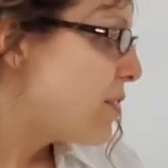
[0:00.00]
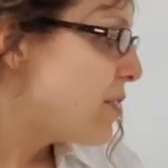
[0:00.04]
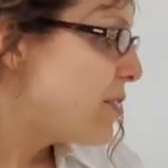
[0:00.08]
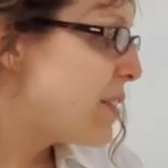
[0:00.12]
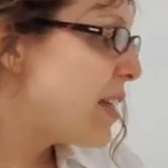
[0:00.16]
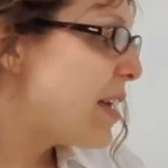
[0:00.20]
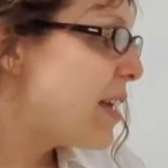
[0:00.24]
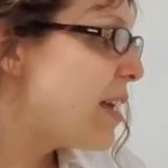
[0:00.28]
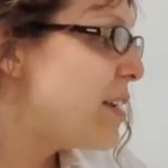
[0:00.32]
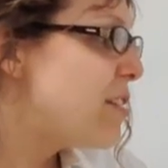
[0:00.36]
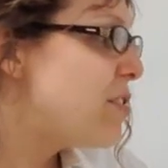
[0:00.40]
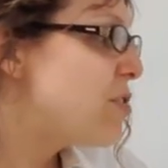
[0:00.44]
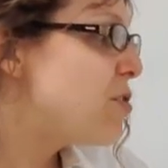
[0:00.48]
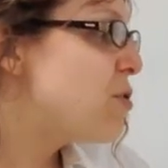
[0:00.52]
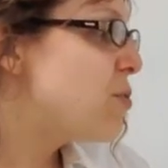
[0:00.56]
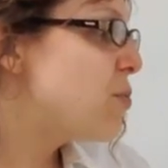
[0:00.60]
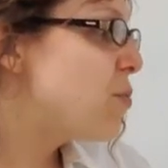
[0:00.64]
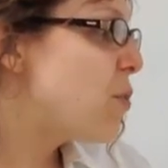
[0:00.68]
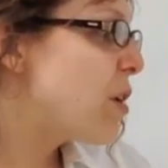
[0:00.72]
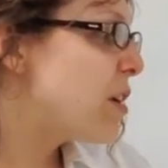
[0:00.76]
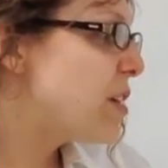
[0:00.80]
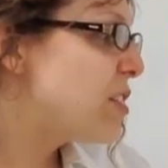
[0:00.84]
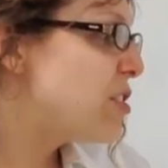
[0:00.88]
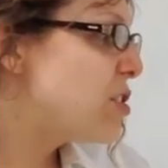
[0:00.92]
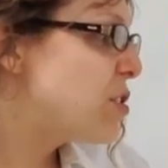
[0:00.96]
Then you
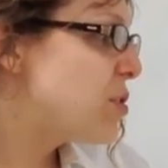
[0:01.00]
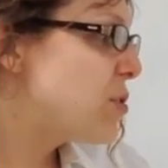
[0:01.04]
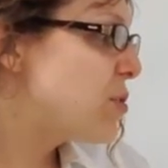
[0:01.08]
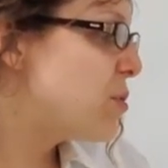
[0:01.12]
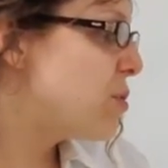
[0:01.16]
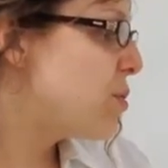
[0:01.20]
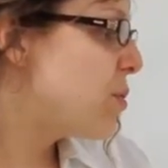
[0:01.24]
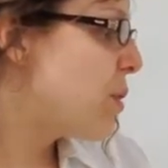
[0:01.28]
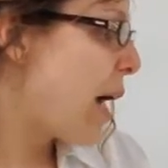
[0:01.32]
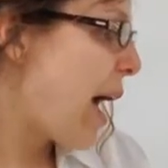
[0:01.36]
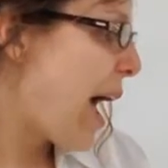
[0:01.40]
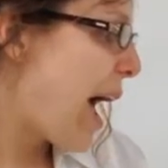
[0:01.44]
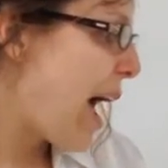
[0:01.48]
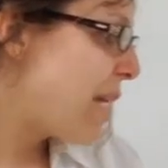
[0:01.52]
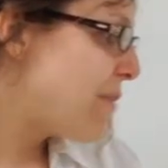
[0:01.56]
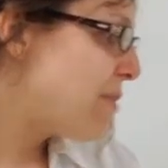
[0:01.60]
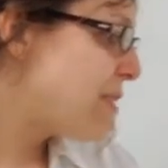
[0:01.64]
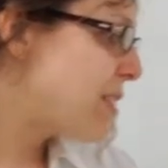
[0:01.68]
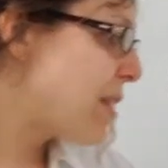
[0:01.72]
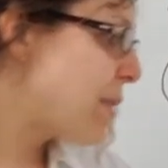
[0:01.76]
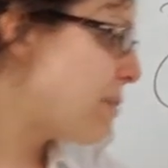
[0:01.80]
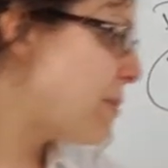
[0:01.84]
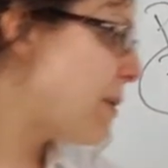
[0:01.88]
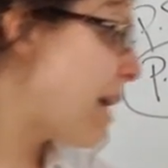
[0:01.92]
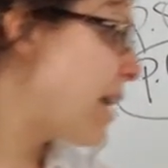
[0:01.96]
want to have
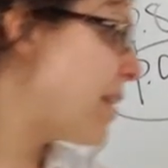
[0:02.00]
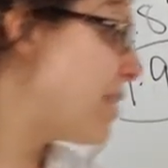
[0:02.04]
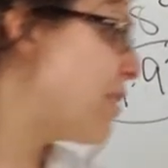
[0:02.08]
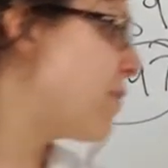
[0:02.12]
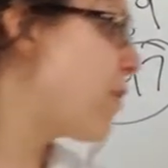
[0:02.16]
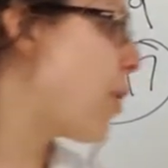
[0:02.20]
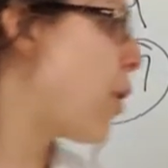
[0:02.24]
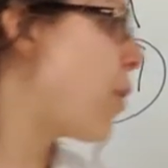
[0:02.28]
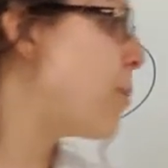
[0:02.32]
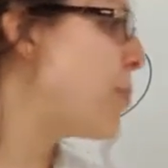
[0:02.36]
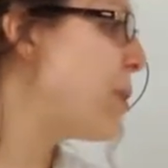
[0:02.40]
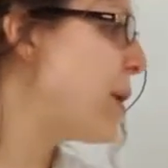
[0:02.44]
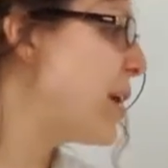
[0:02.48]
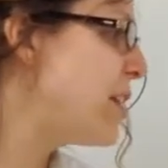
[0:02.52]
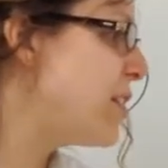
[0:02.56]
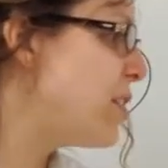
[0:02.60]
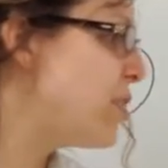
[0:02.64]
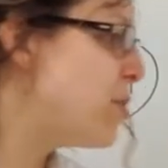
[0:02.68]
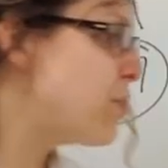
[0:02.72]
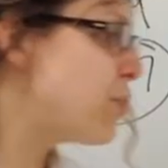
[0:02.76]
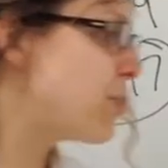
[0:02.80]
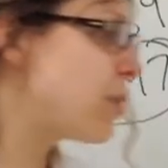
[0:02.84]
some kind of opinion,